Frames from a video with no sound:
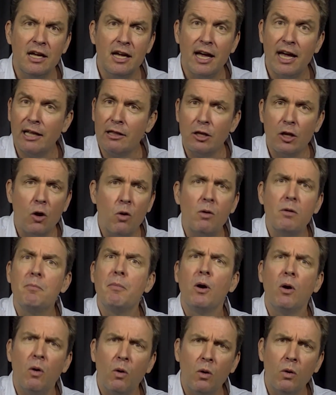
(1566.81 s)
And lo and
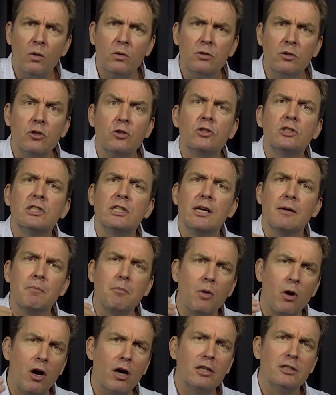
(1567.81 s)
behold, you see a
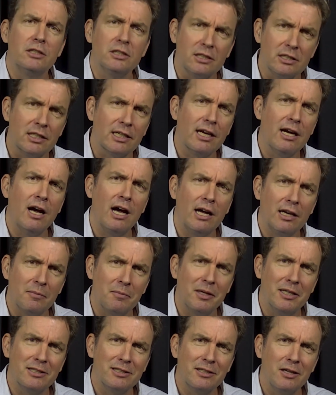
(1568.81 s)
Marxist
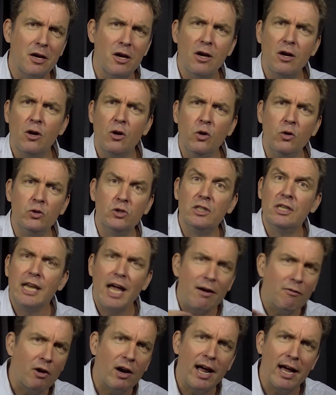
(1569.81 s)
economist who's
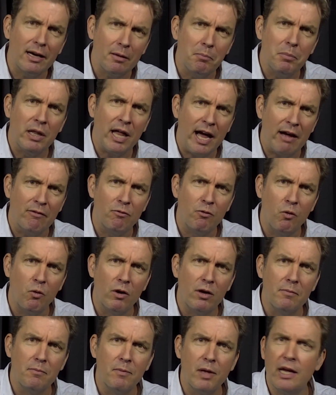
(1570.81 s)
never had a
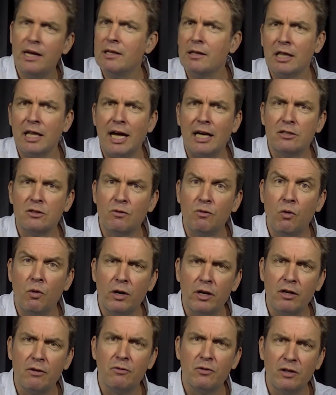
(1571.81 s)
platform in the last
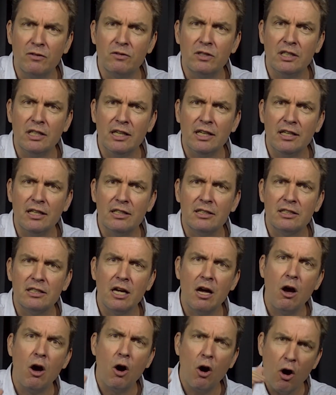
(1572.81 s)
40 or 50 years,
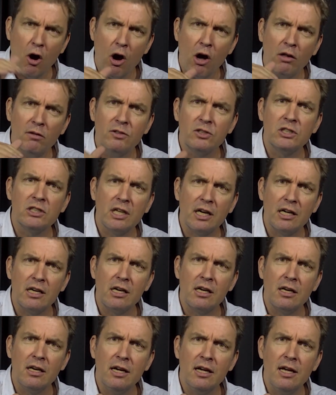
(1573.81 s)
all of a
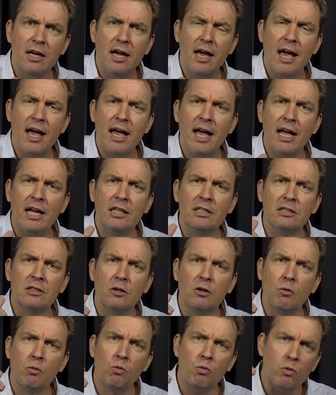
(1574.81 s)
sudden has
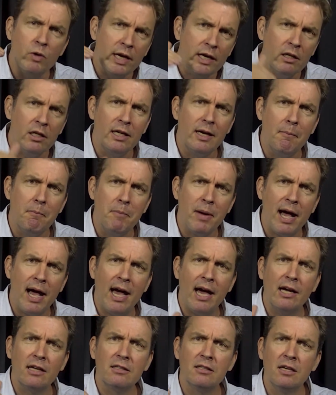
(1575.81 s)
real
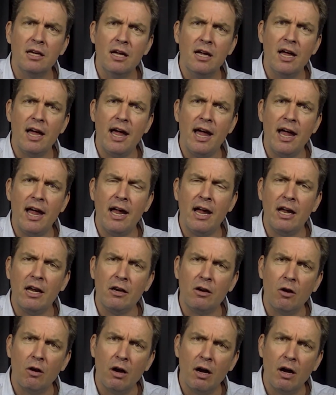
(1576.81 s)
impact and